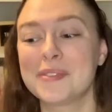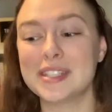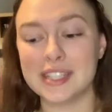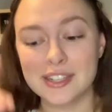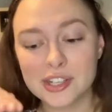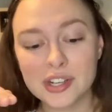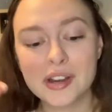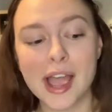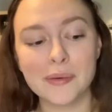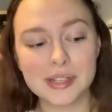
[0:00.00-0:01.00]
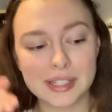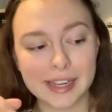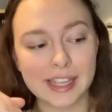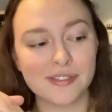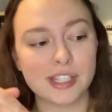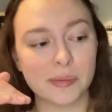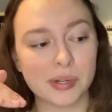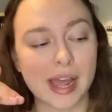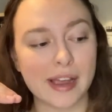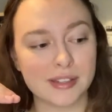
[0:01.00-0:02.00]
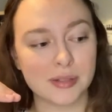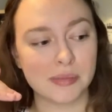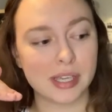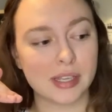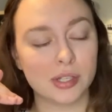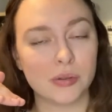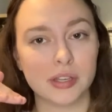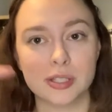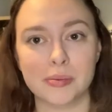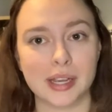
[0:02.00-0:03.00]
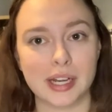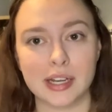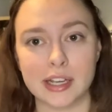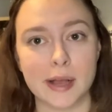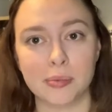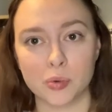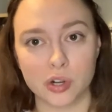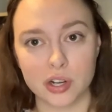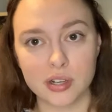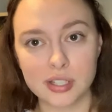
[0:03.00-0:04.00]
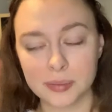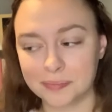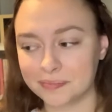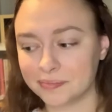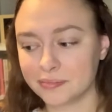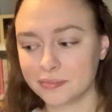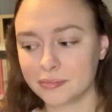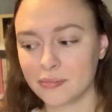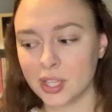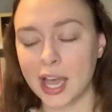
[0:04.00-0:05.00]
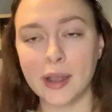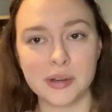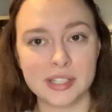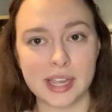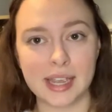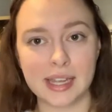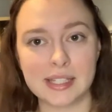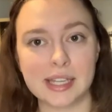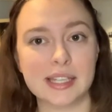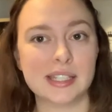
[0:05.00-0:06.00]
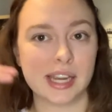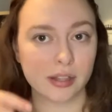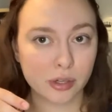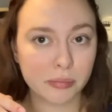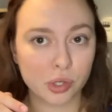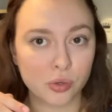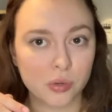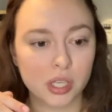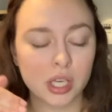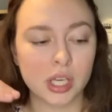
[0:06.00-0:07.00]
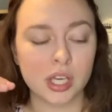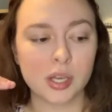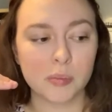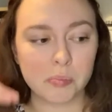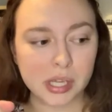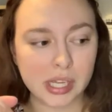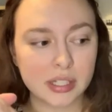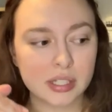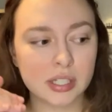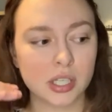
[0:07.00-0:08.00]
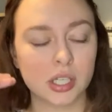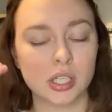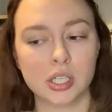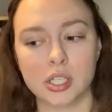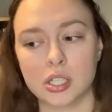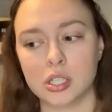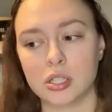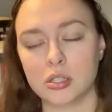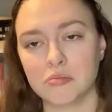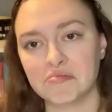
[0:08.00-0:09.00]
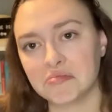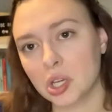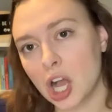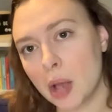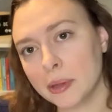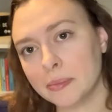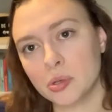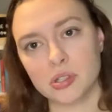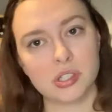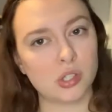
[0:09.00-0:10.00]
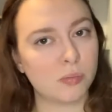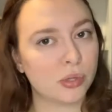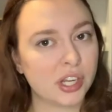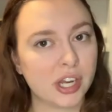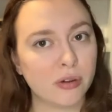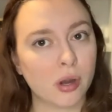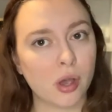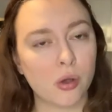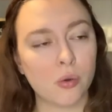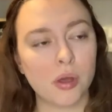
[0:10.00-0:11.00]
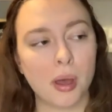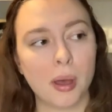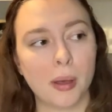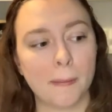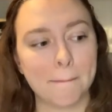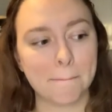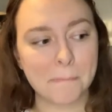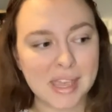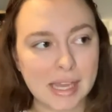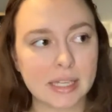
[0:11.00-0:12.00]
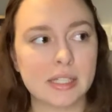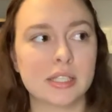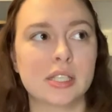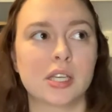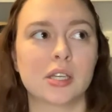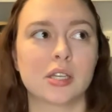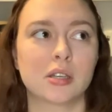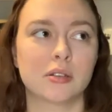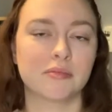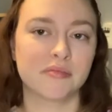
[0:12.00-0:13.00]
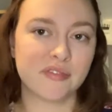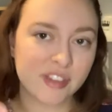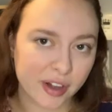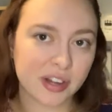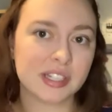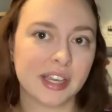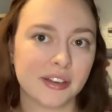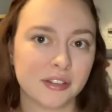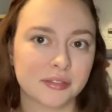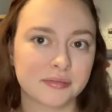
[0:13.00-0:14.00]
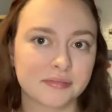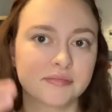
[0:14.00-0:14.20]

Cinder, I would say, if someone asked me to explain it in a couple words, I would say it's like Sailor Moon meets comic book superhero meets fairy tale.